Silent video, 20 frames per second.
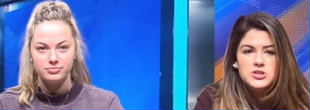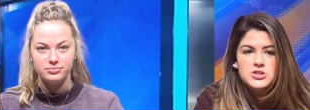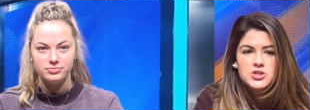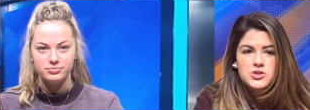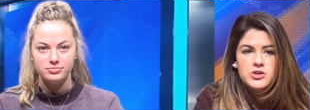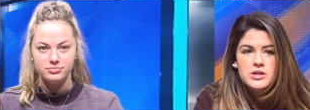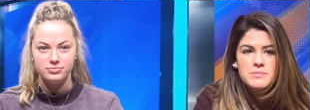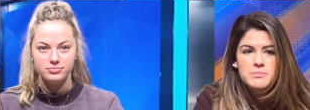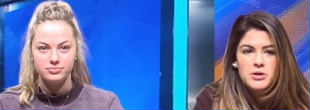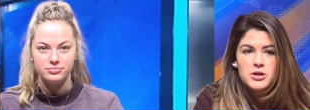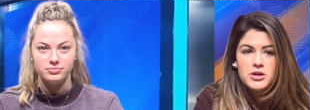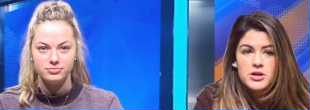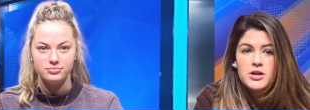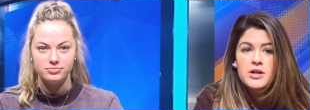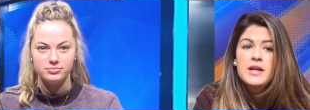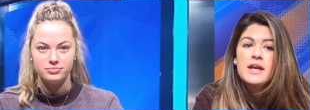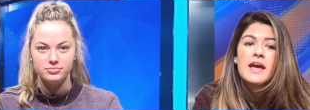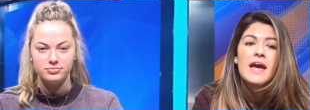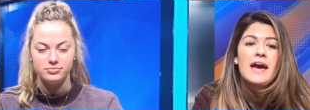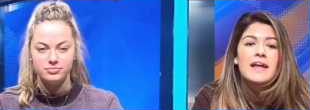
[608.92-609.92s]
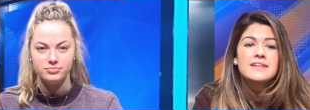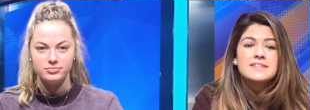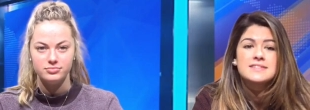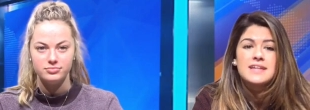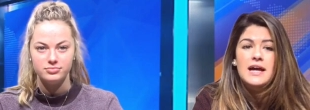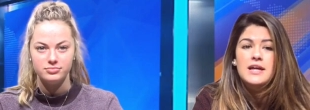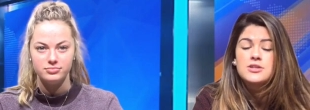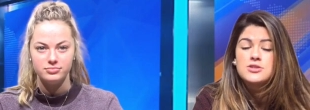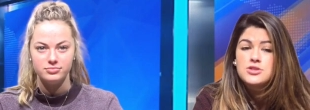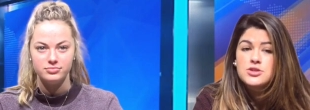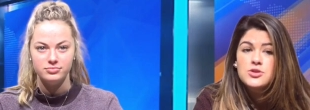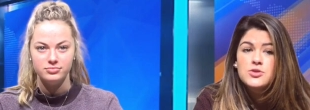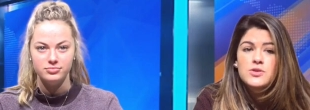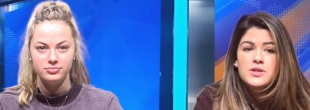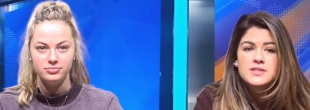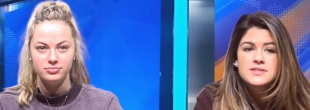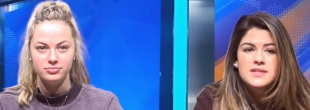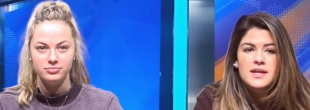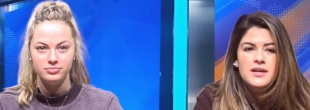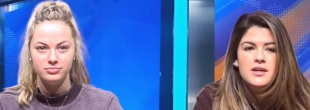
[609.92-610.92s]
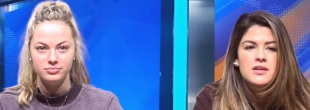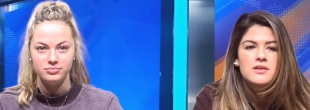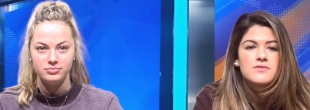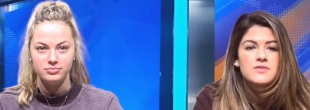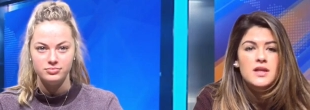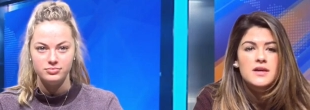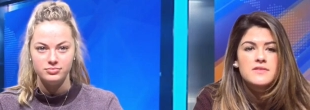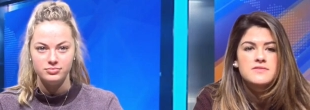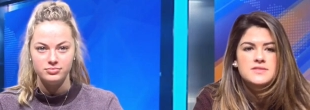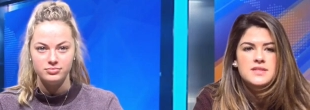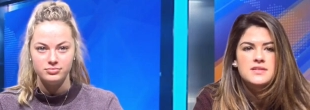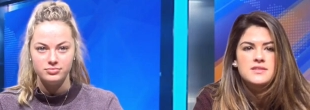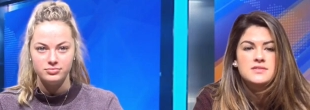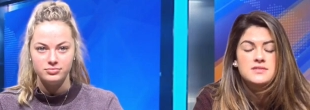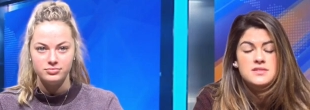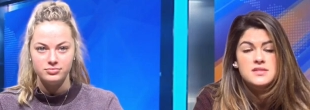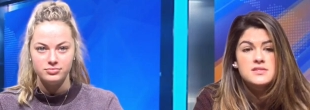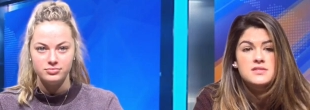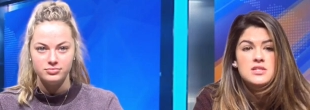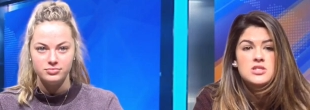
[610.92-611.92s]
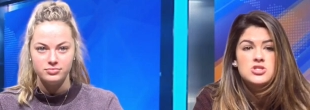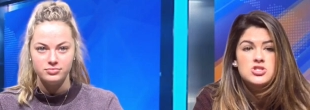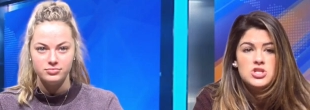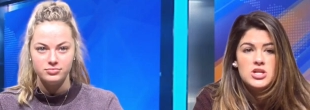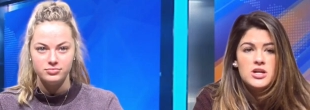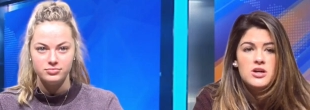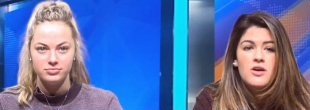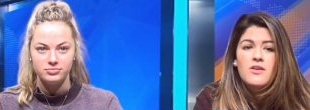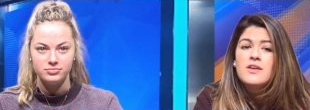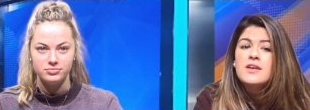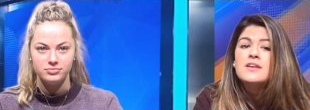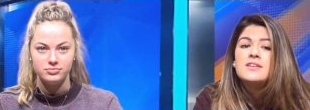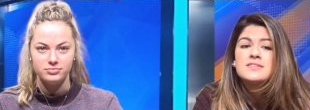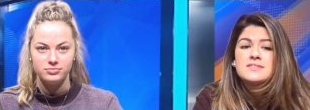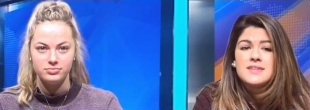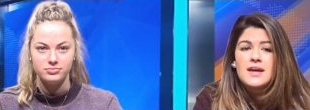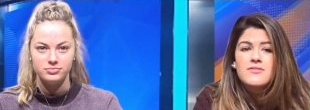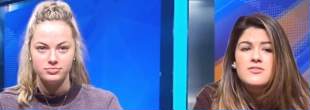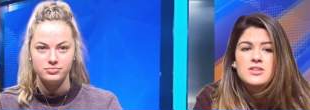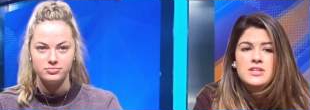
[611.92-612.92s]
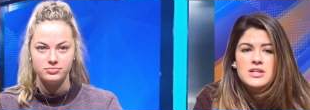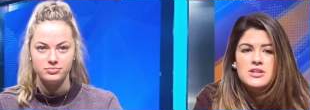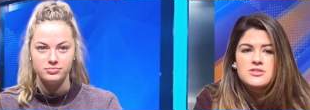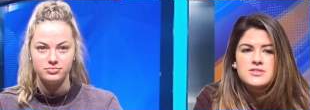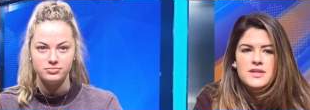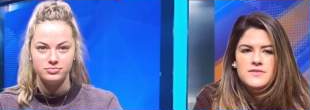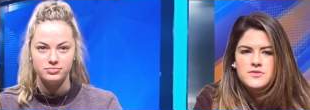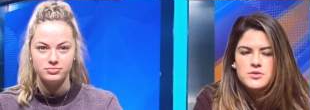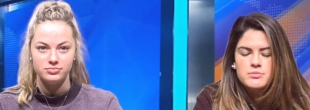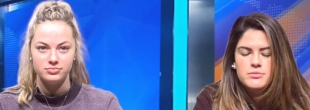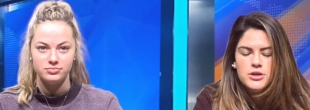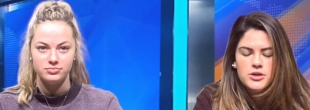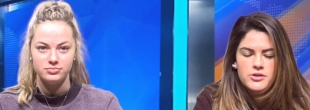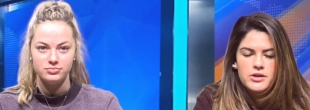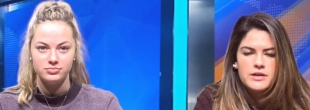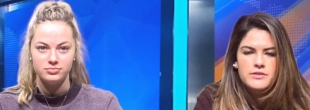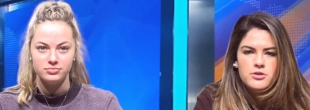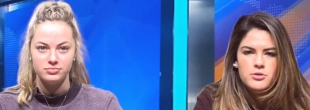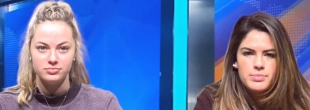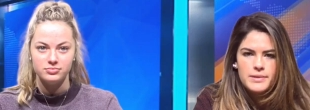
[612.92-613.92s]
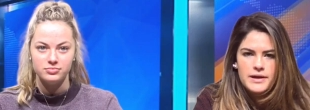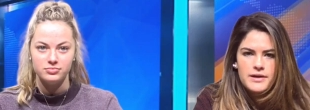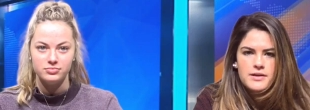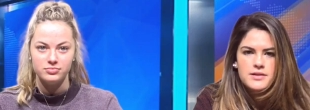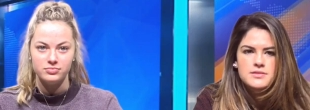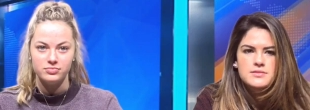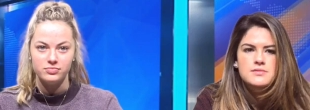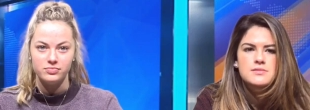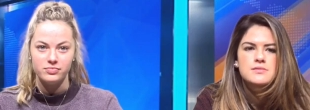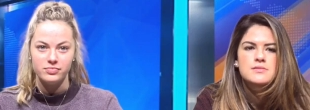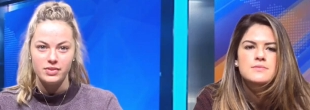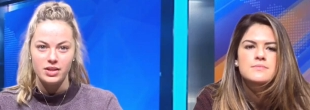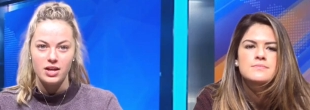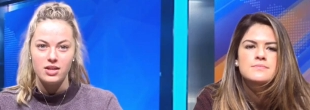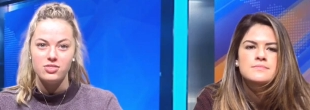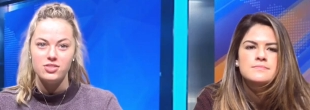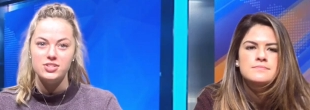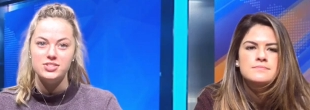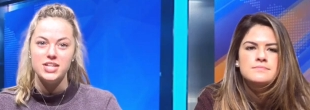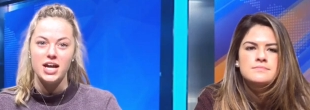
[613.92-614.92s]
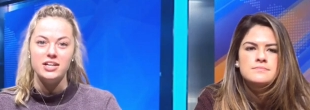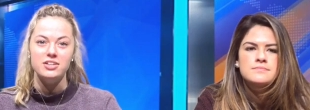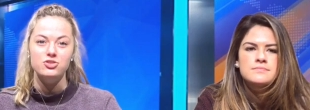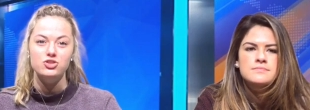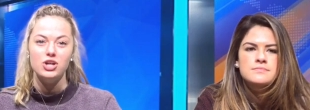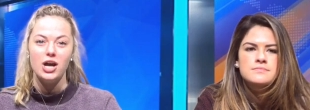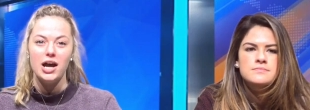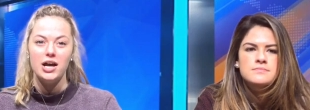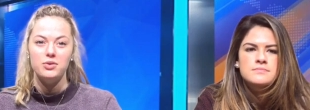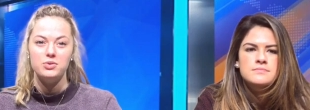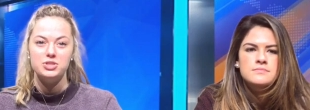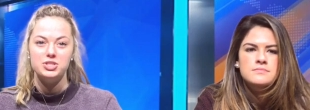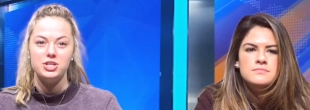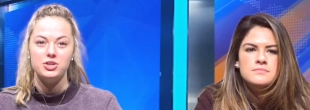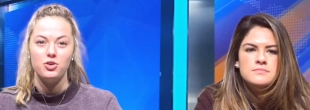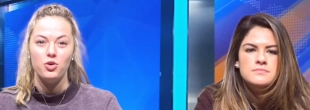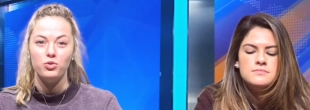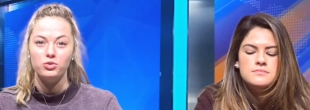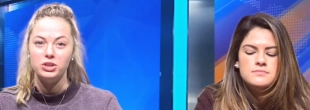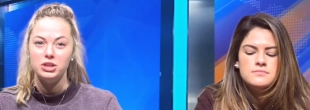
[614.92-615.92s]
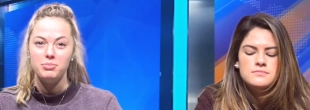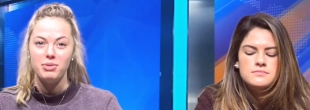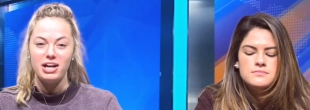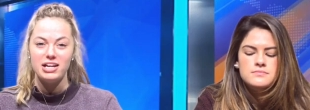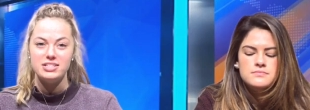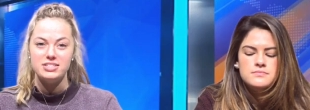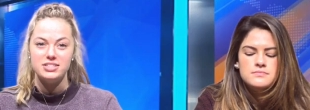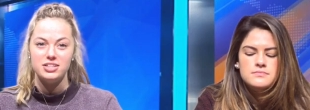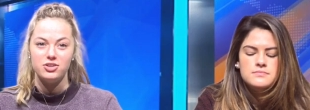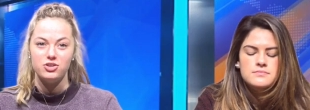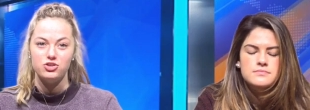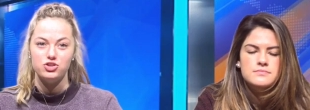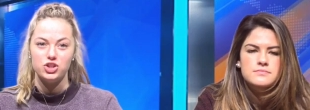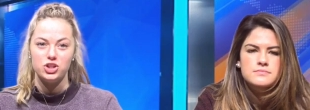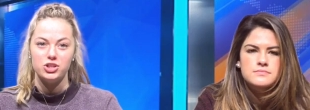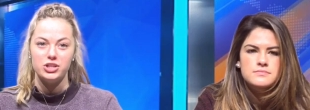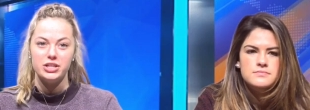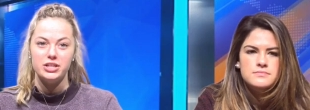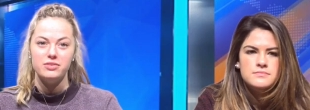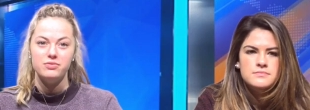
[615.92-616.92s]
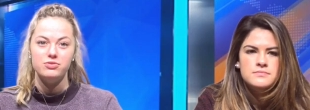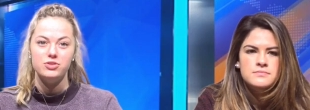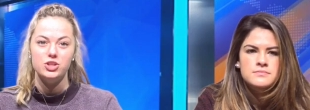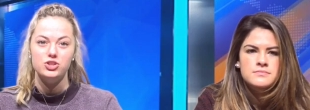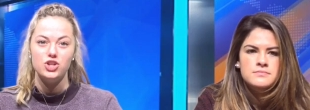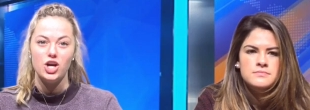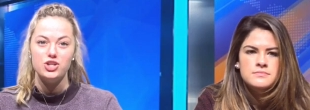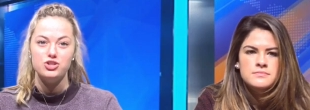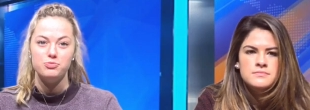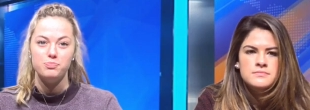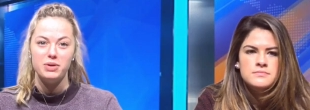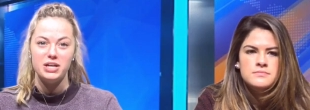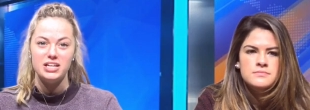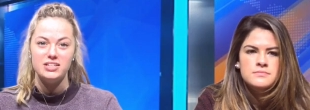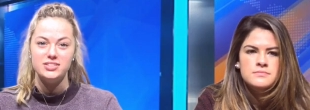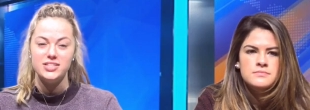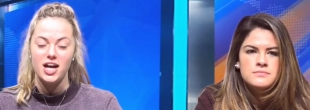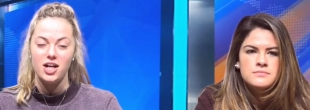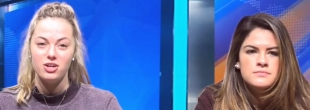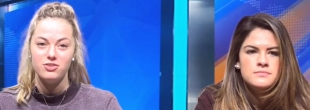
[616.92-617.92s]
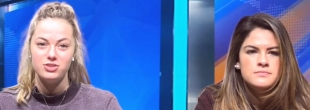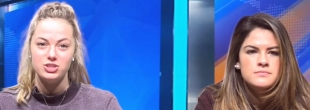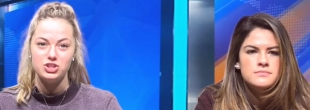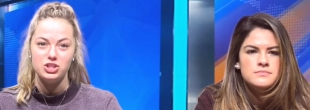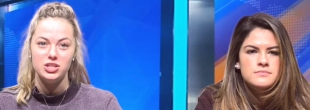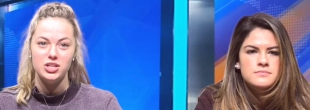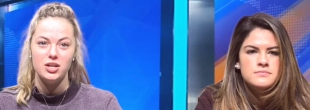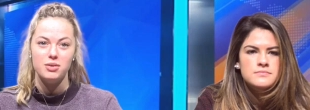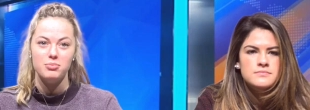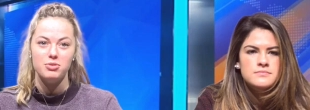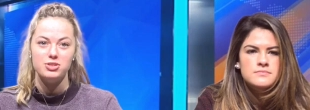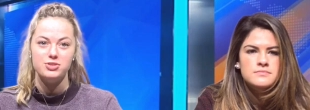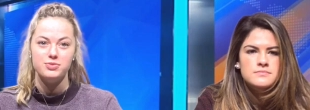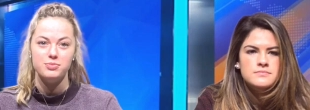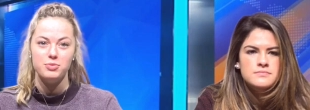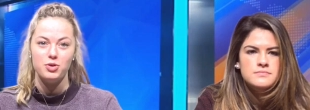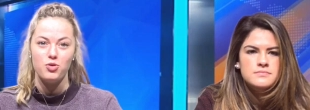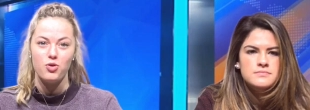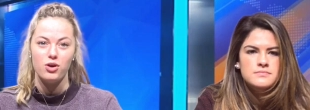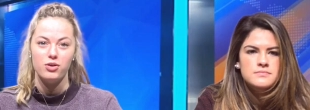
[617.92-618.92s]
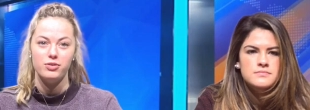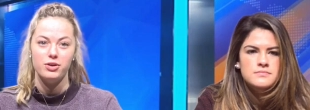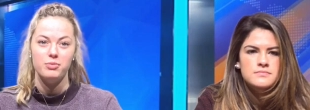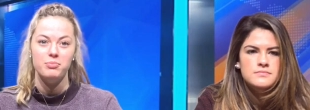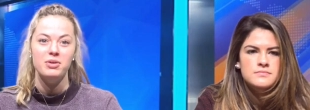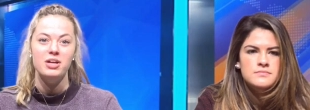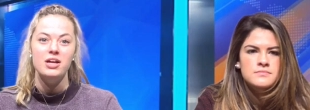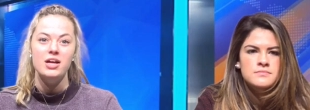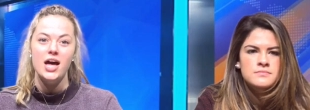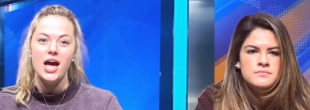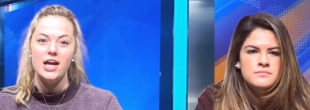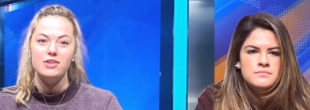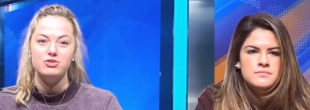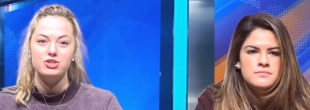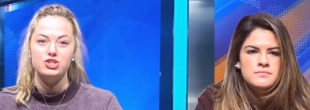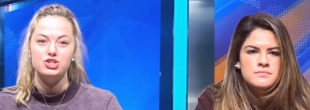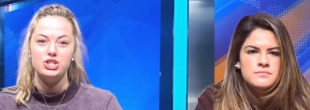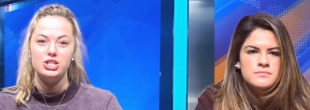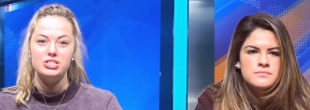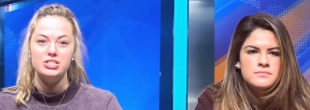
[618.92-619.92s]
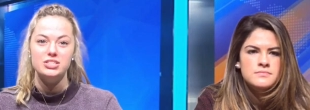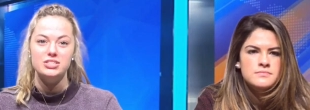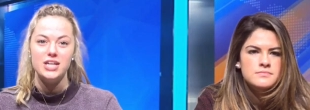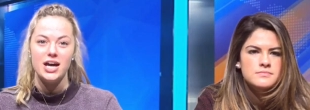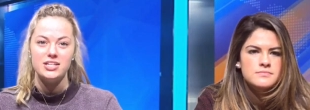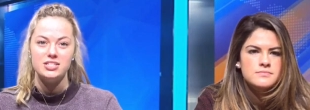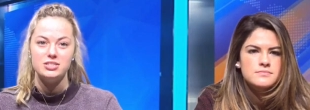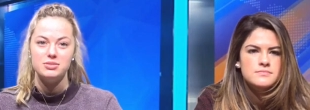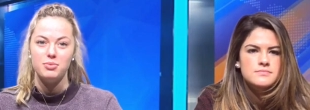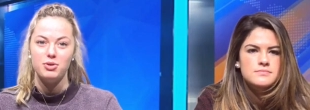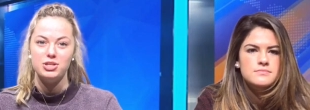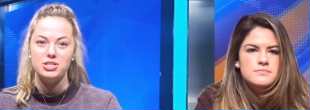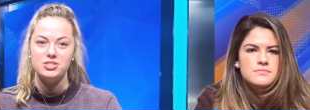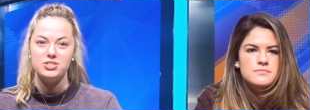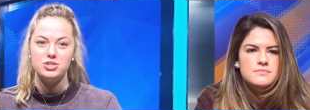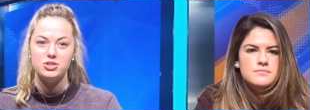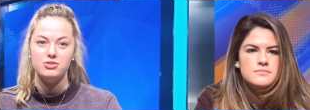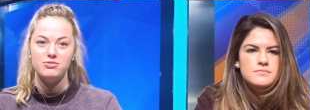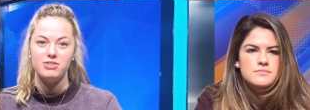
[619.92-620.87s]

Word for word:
Speaker 1: first degree murder and assigned two consecutive life sentences in jail, seven years after murdering their parents.
Speaker 2: The second trial was heard only by a single jury. The judge banned television cameras from the courtroom and restricted testimonies